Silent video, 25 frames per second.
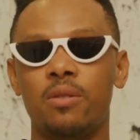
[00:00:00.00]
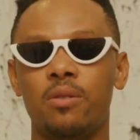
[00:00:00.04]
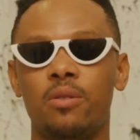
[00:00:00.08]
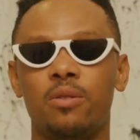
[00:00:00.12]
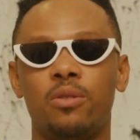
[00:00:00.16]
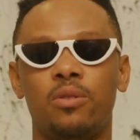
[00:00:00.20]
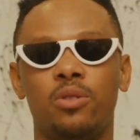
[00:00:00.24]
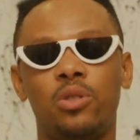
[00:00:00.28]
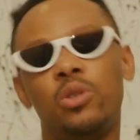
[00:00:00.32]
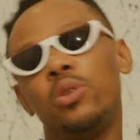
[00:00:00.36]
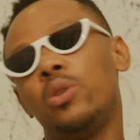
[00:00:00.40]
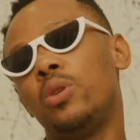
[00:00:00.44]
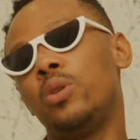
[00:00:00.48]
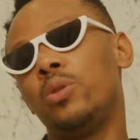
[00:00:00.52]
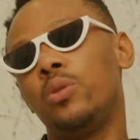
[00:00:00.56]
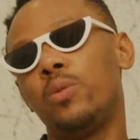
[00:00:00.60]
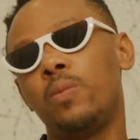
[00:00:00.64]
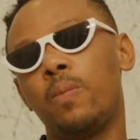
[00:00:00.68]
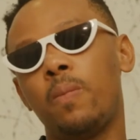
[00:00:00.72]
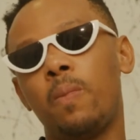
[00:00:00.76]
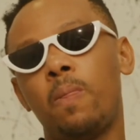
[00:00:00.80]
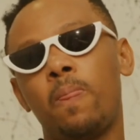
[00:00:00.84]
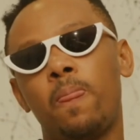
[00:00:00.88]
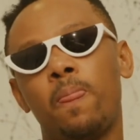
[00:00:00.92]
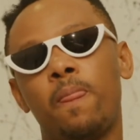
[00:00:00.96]
So
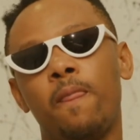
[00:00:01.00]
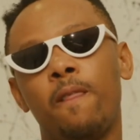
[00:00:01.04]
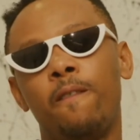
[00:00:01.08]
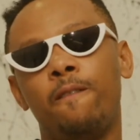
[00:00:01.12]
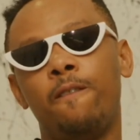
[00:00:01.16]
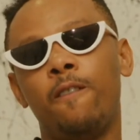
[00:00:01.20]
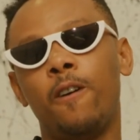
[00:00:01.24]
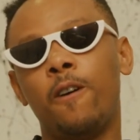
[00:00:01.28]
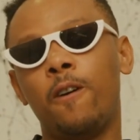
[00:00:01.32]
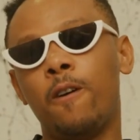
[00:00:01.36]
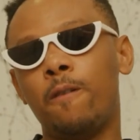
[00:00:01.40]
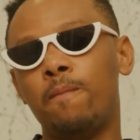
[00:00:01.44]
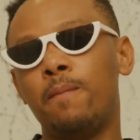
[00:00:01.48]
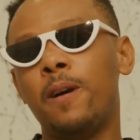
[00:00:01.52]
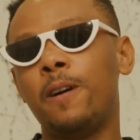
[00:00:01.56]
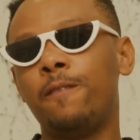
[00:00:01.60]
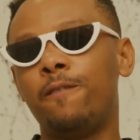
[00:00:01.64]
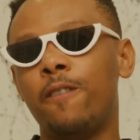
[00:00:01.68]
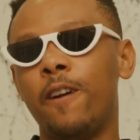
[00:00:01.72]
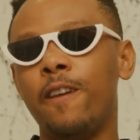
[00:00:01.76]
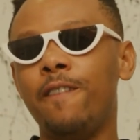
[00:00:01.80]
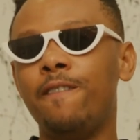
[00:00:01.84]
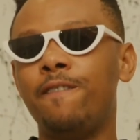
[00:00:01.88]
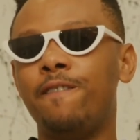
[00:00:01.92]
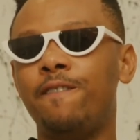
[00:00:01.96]
for
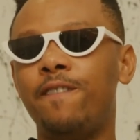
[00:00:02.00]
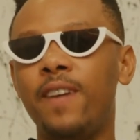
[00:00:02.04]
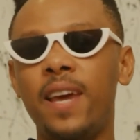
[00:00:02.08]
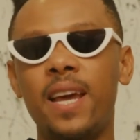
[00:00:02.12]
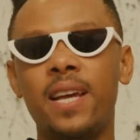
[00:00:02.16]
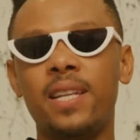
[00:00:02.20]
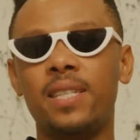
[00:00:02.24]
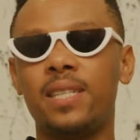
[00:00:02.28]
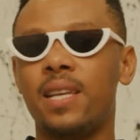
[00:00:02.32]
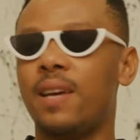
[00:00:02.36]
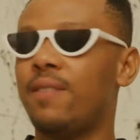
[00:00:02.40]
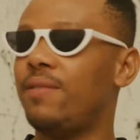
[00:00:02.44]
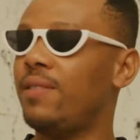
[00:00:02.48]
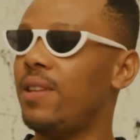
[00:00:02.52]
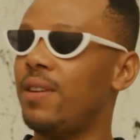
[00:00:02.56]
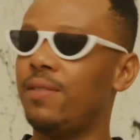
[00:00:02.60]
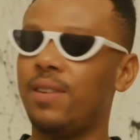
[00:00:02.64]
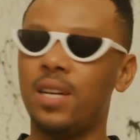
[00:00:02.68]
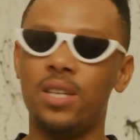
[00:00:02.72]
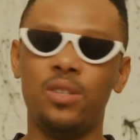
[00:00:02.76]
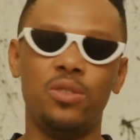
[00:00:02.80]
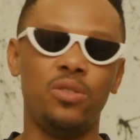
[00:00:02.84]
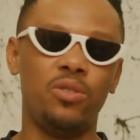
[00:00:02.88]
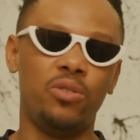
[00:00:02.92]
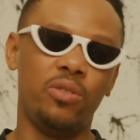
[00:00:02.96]
events, I've never
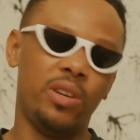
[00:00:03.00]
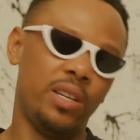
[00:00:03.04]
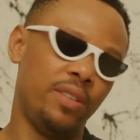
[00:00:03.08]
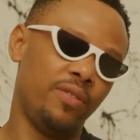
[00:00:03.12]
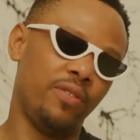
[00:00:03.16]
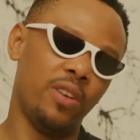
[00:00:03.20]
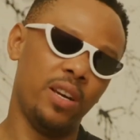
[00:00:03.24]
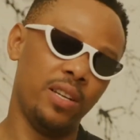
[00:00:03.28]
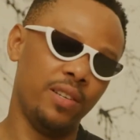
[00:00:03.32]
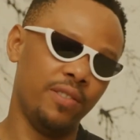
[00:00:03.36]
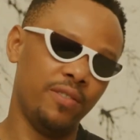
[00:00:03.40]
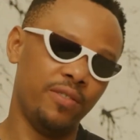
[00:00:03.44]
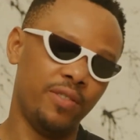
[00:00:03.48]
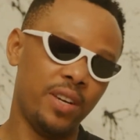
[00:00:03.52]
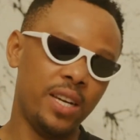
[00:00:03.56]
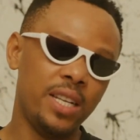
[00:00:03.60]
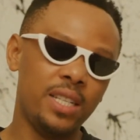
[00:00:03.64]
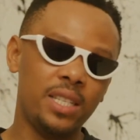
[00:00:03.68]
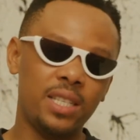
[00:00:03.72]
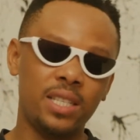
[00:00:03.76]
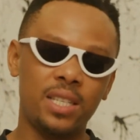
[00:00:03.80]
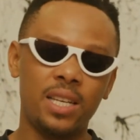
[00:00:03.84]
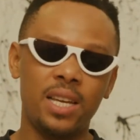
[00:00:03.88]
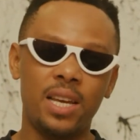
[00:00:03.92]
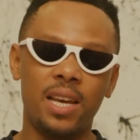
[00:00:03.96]
used red for an
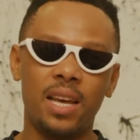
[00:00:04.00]
event.